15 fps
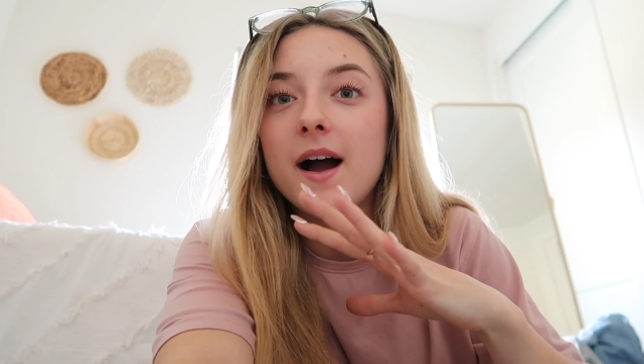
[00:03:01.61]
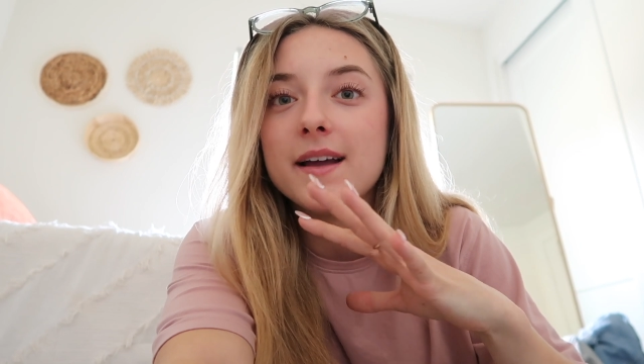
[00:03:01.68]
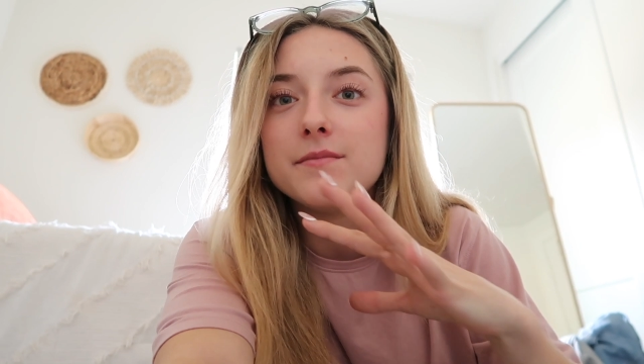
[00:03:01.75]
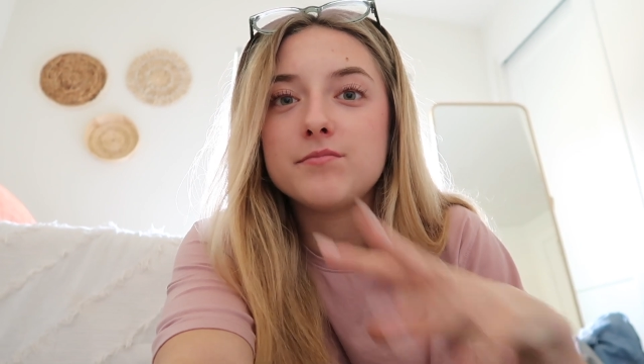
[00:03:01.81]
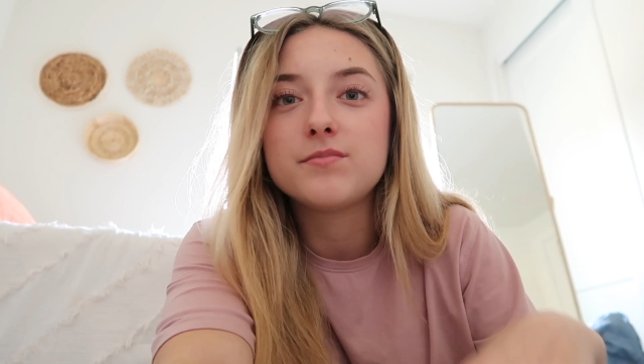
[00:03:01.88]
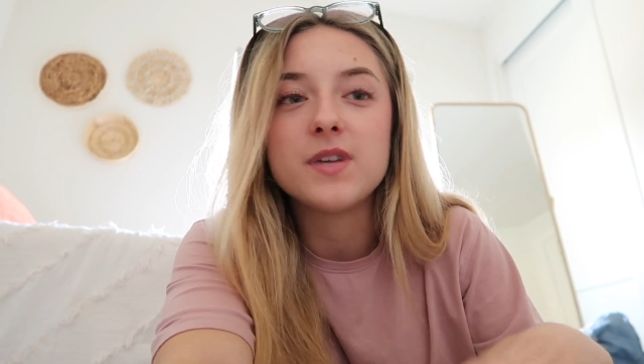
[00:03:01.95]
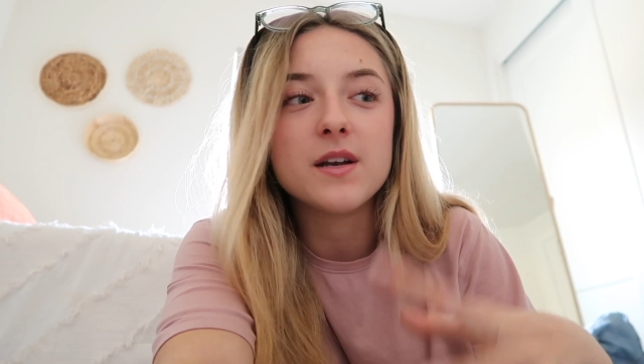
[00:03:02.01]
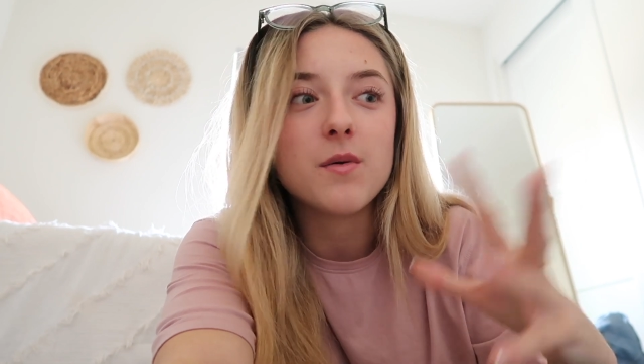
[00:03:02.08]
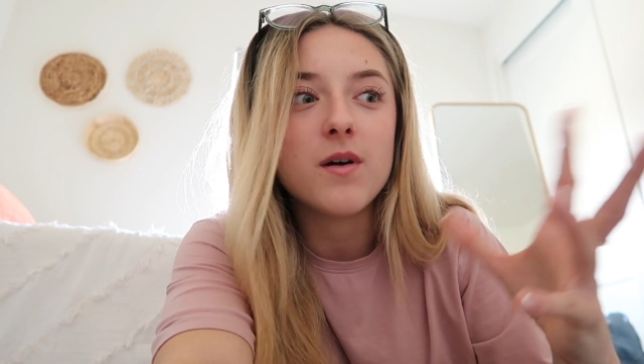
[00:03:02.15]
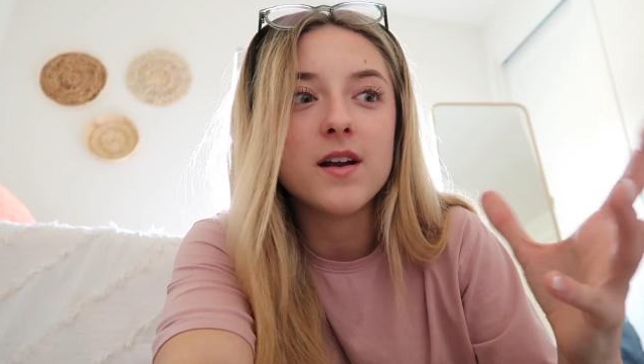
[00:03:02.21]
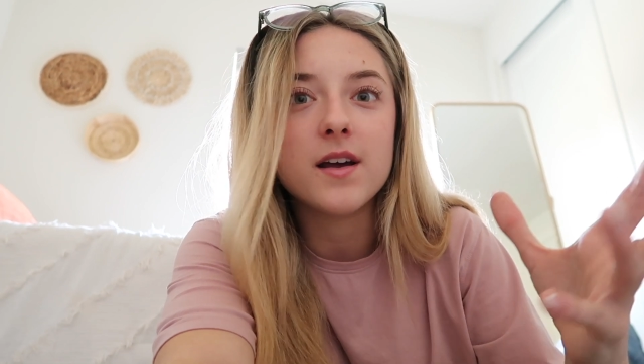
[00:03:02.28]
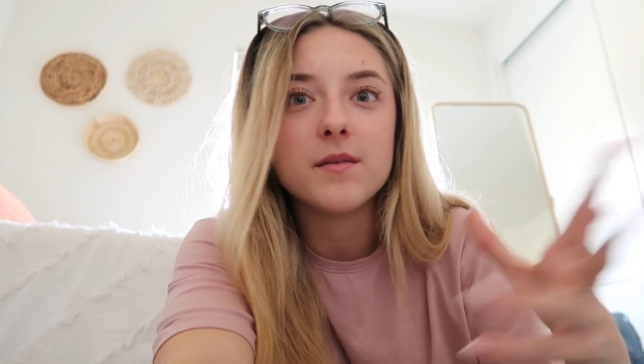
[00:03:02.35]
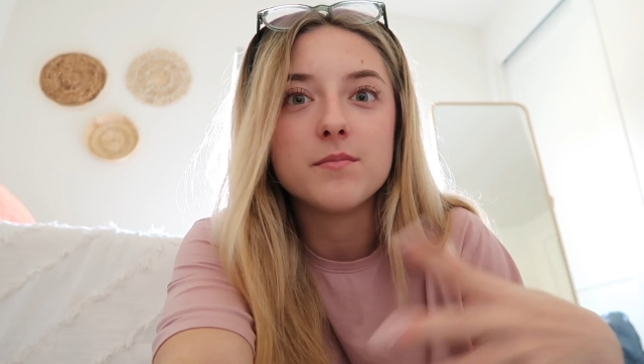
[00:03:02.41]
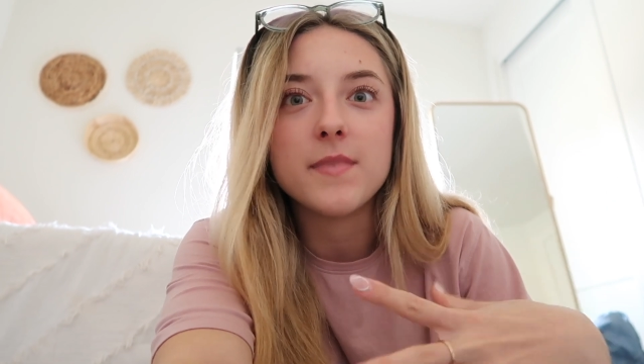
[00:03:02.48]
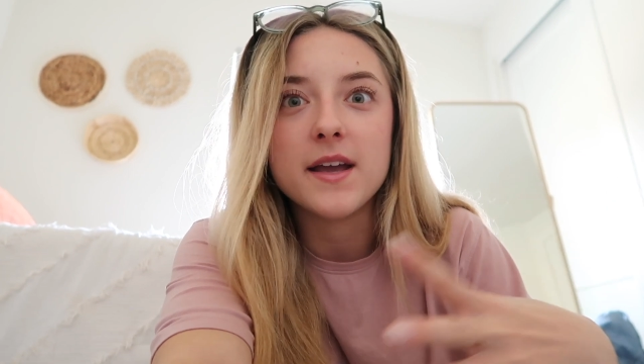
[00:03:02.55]
I didn't
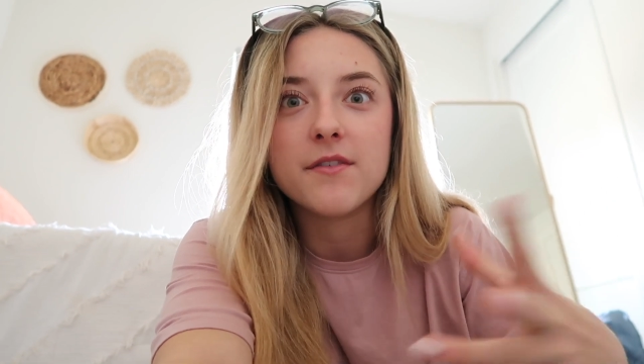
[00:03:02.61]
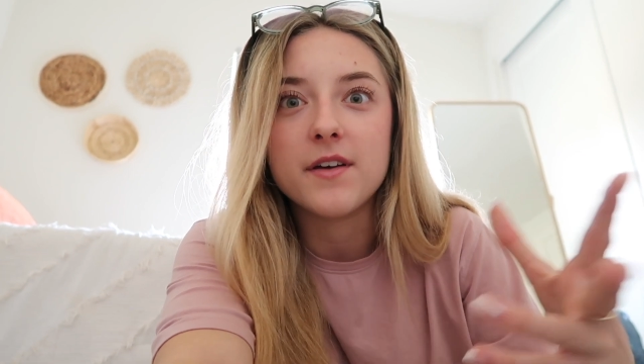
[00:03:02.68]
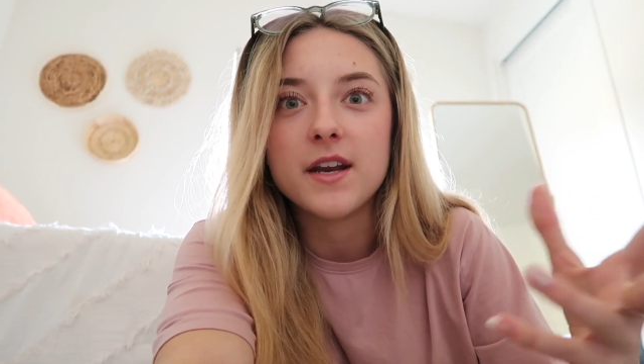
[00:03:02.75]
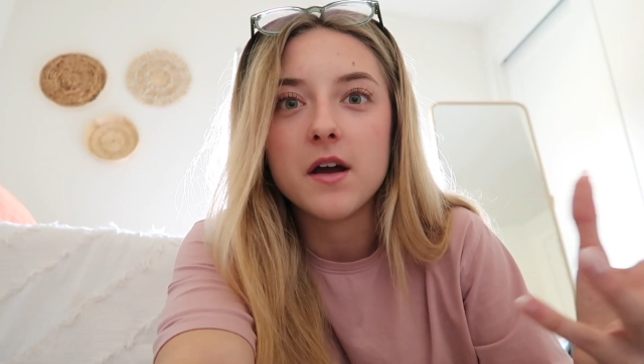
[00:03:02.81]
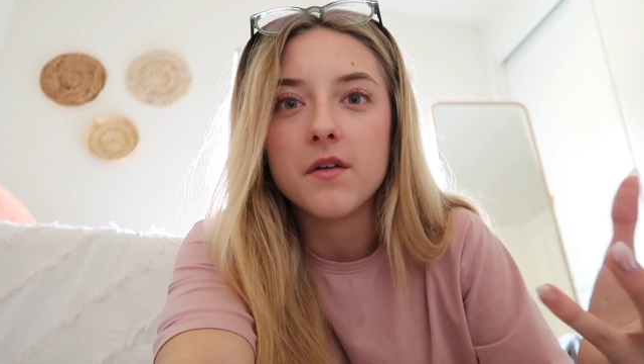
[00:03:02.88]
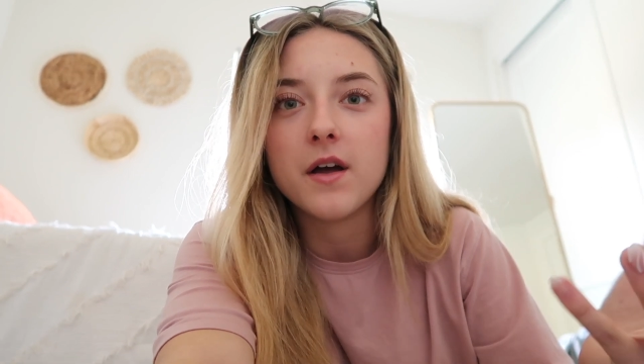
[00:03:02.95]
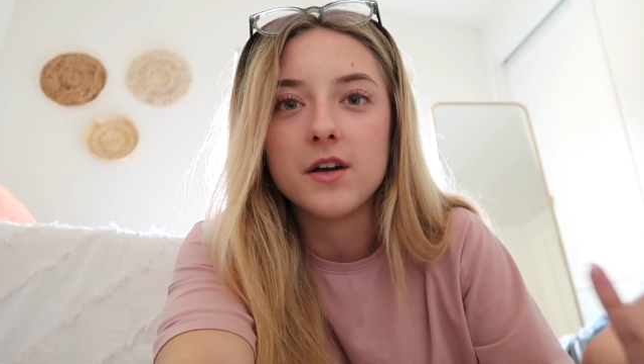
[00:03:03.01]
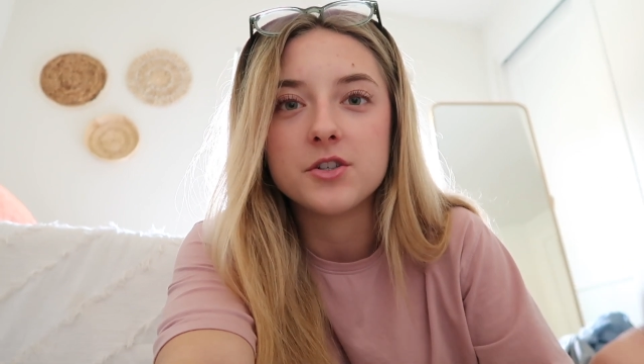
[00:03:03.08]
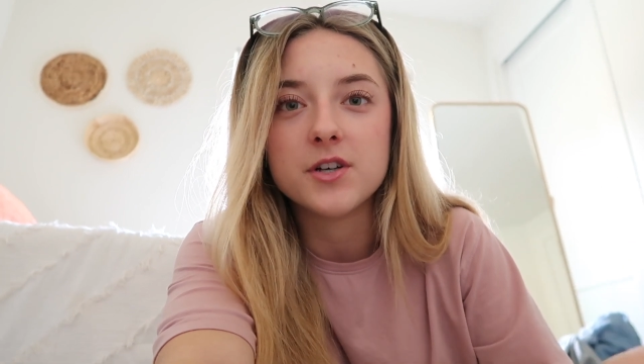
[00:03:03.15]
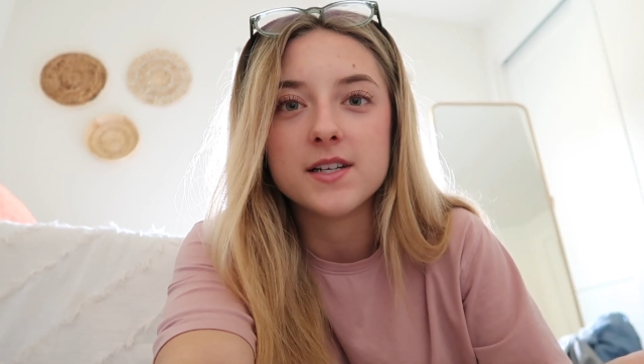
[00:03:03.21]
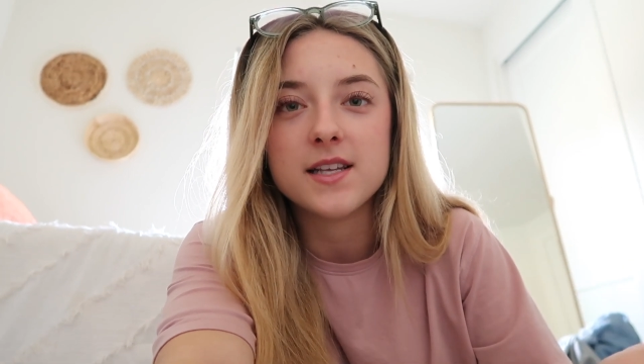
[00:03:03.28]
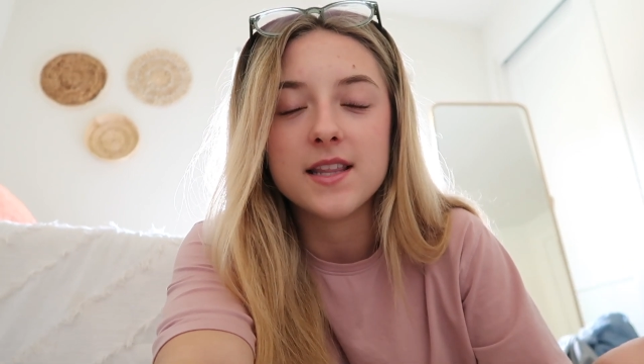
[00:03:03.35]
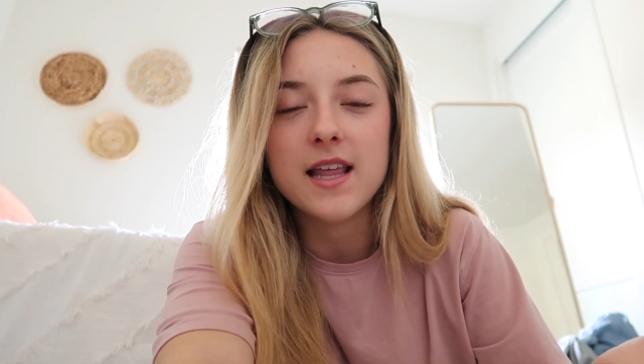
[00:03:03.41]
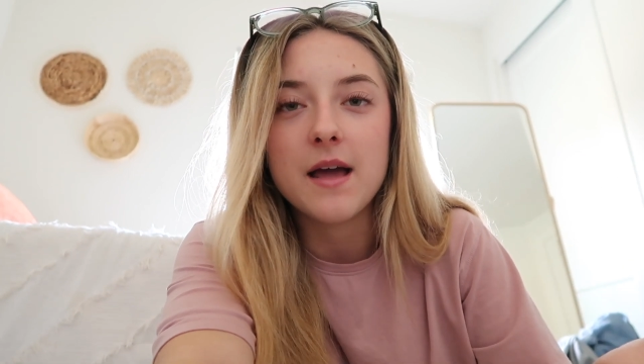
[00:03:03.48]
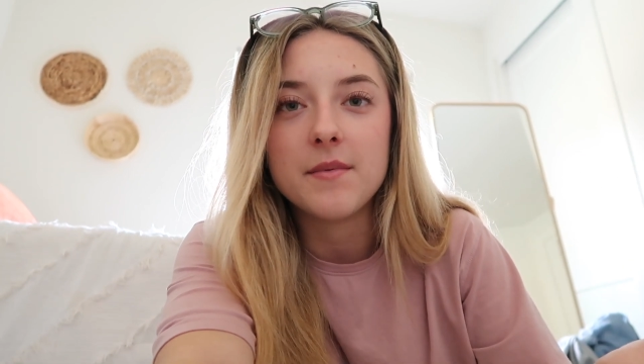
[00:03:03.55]
want to make a video about
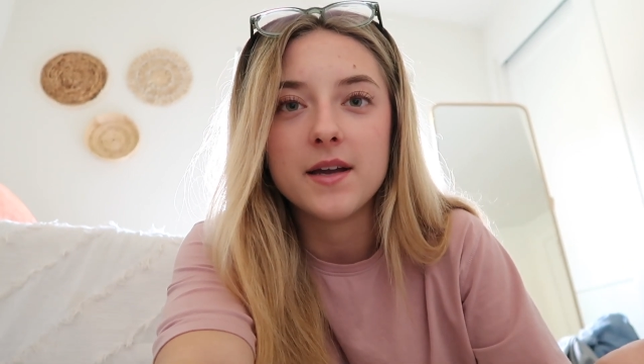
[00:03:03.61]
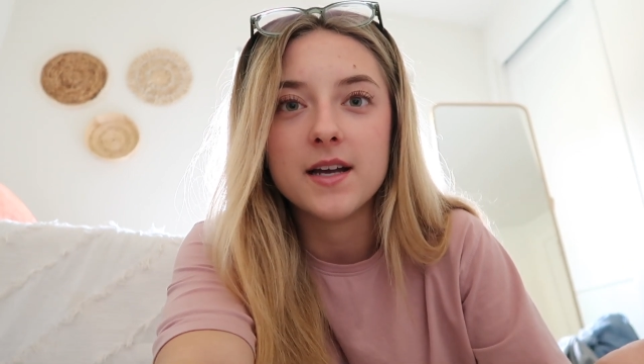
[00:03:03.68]
addressing that